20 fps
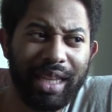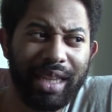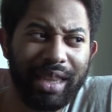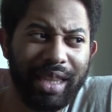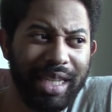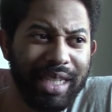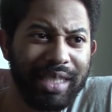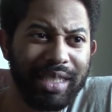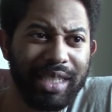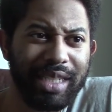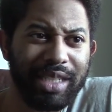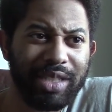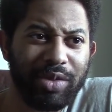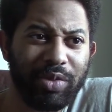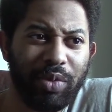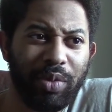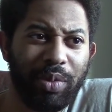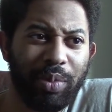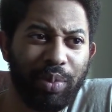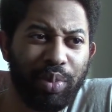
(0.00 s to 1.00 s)
this
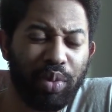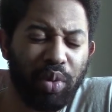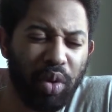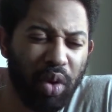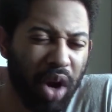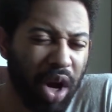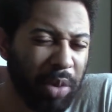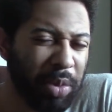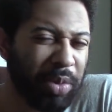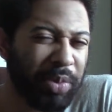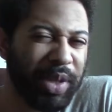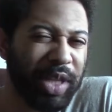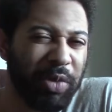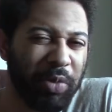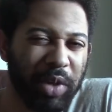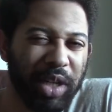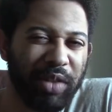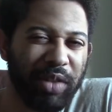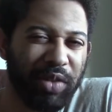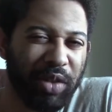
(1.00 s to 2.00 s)
is probably
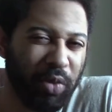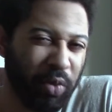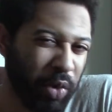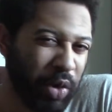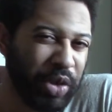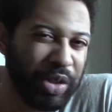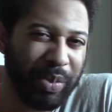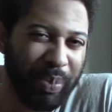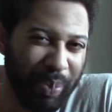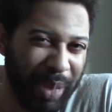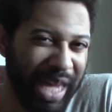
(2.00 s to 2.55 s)
one of the worst